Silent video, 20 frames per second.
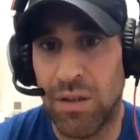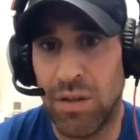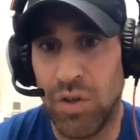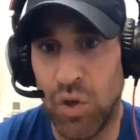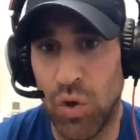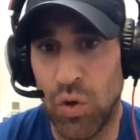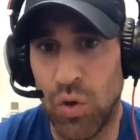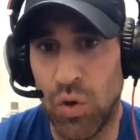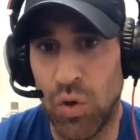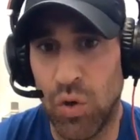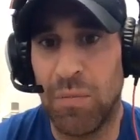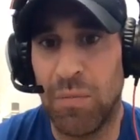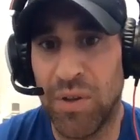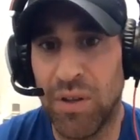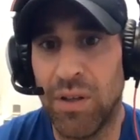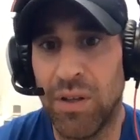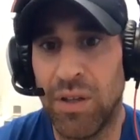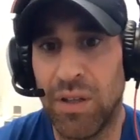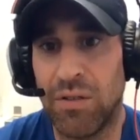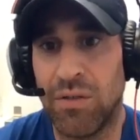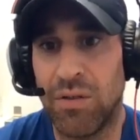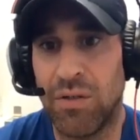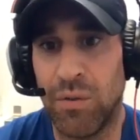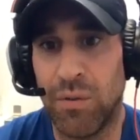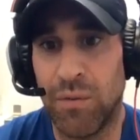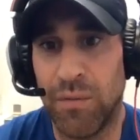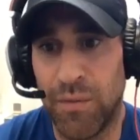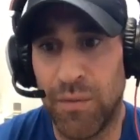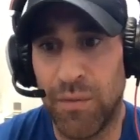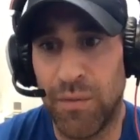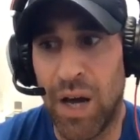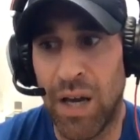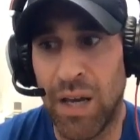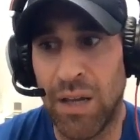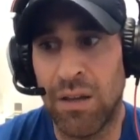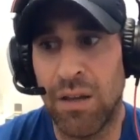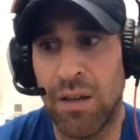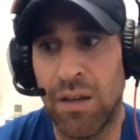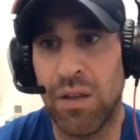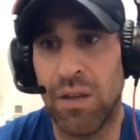Your ability to
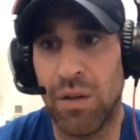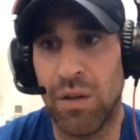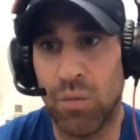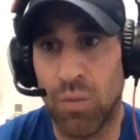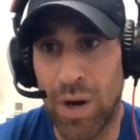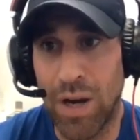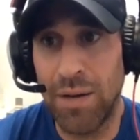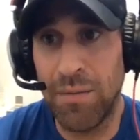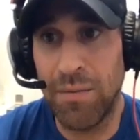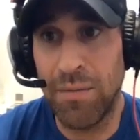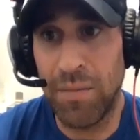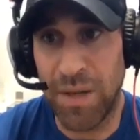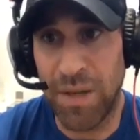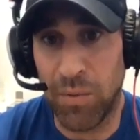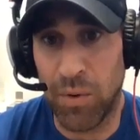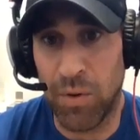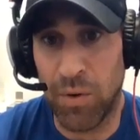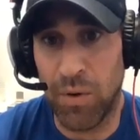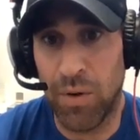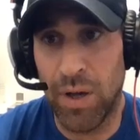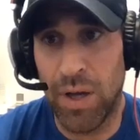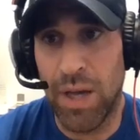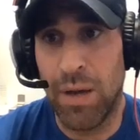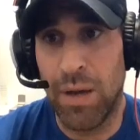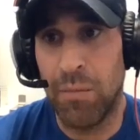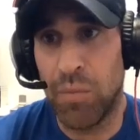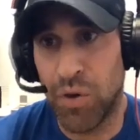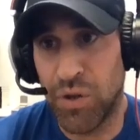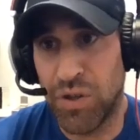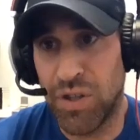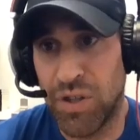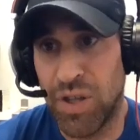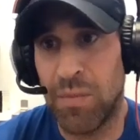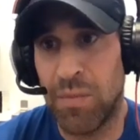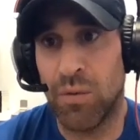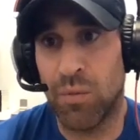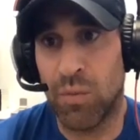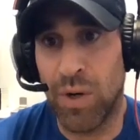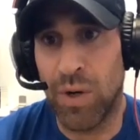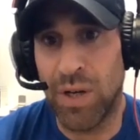find the right people, put them
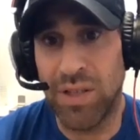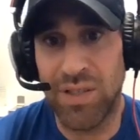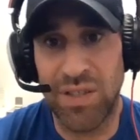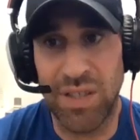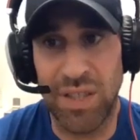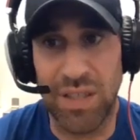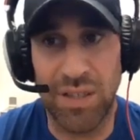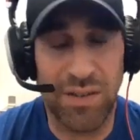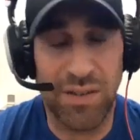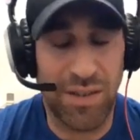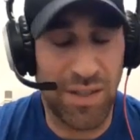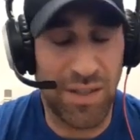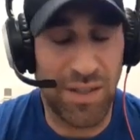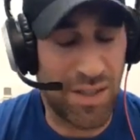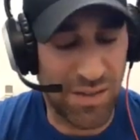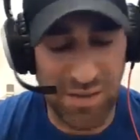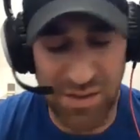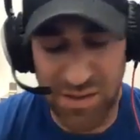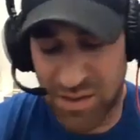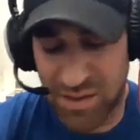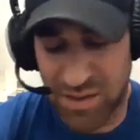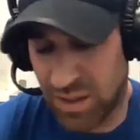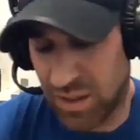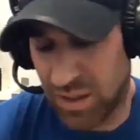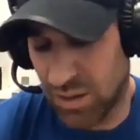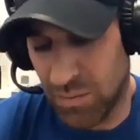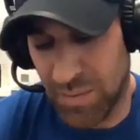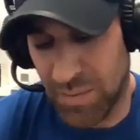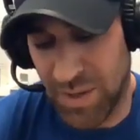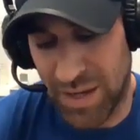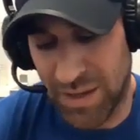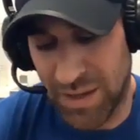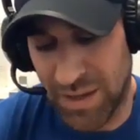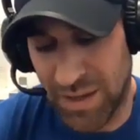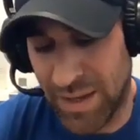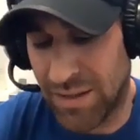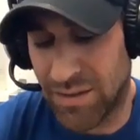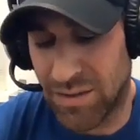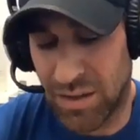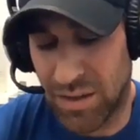in the right seats, is a skill,
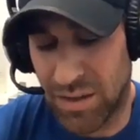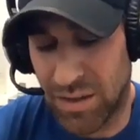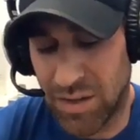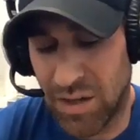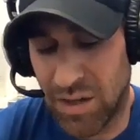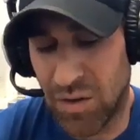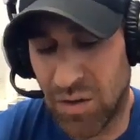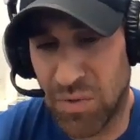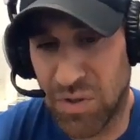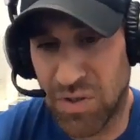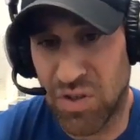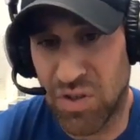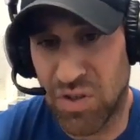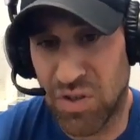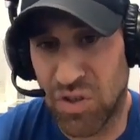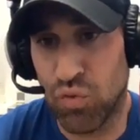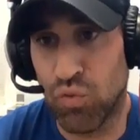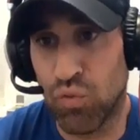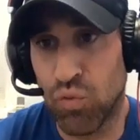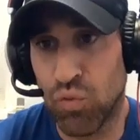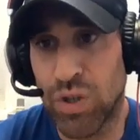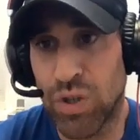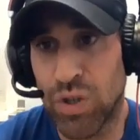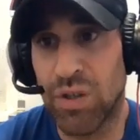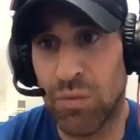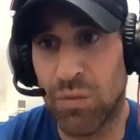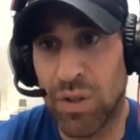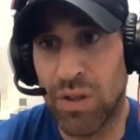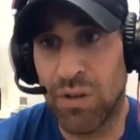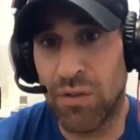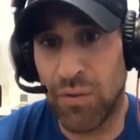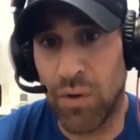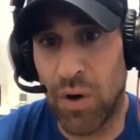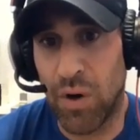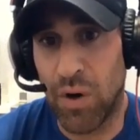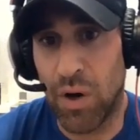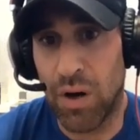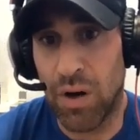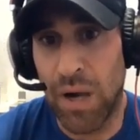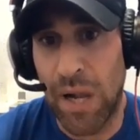man, that is going to take your business really, really
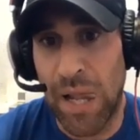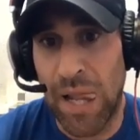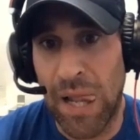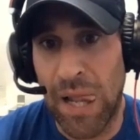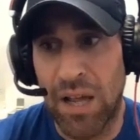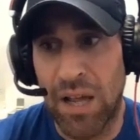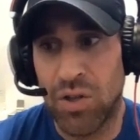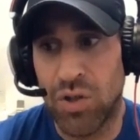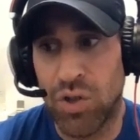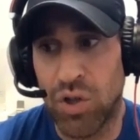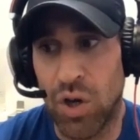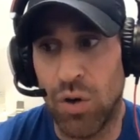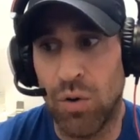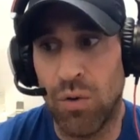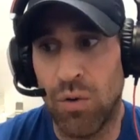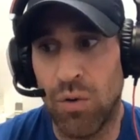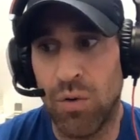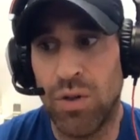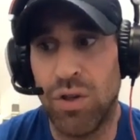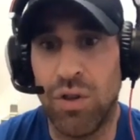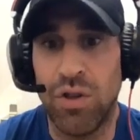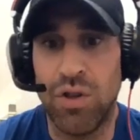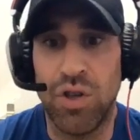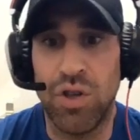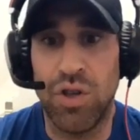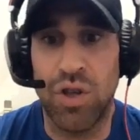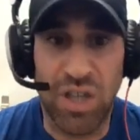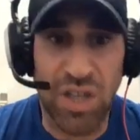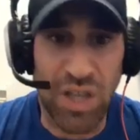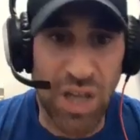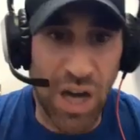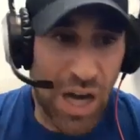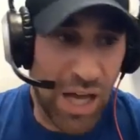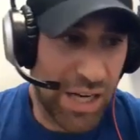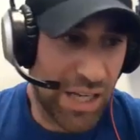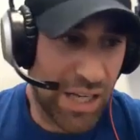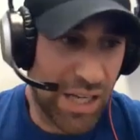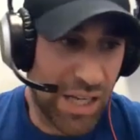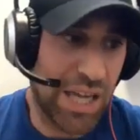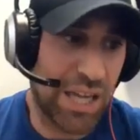far. So you got
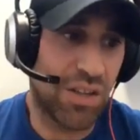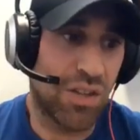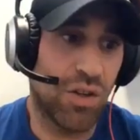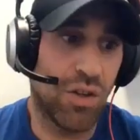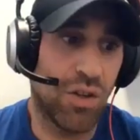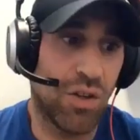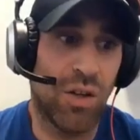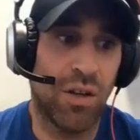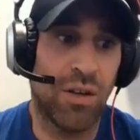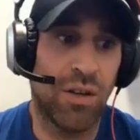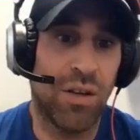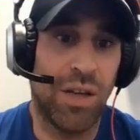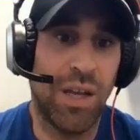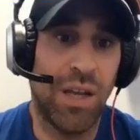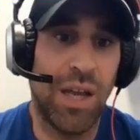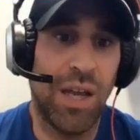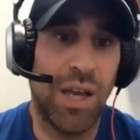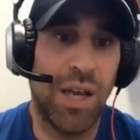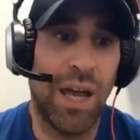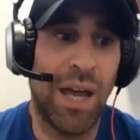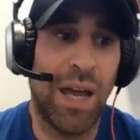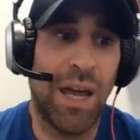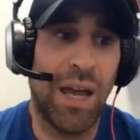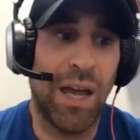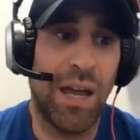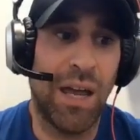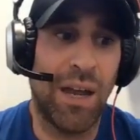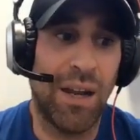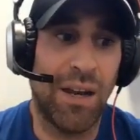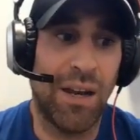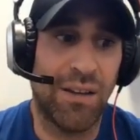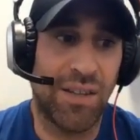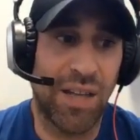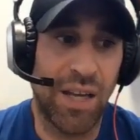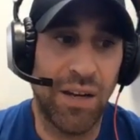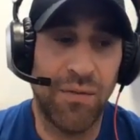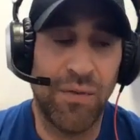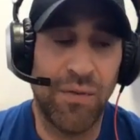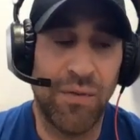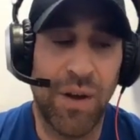to get good at
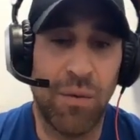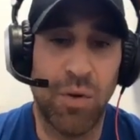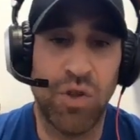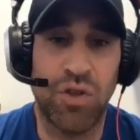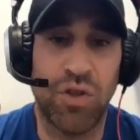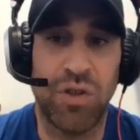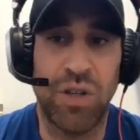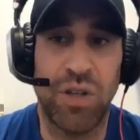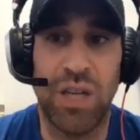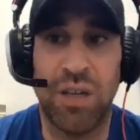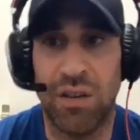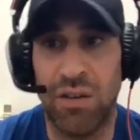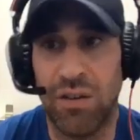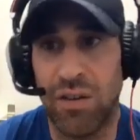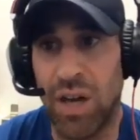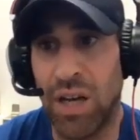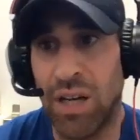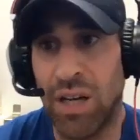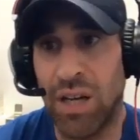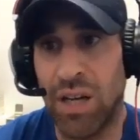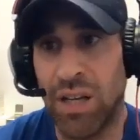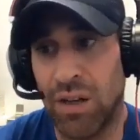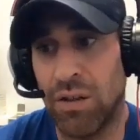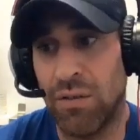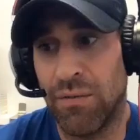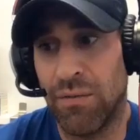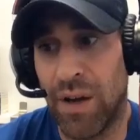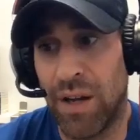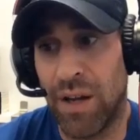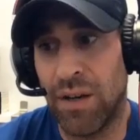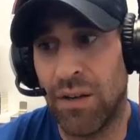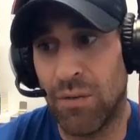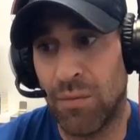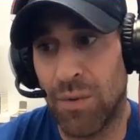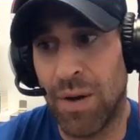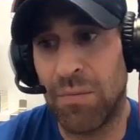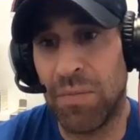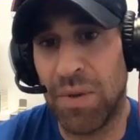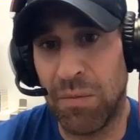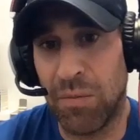identifying what you need, and you got to get good at finding the
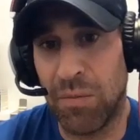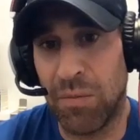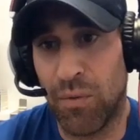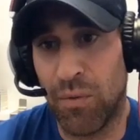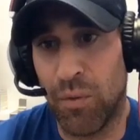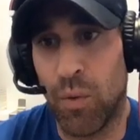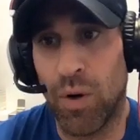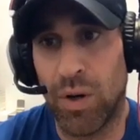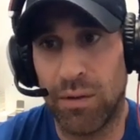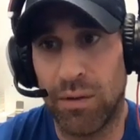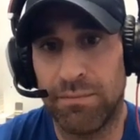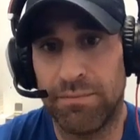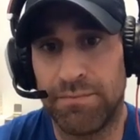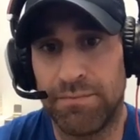right people for it.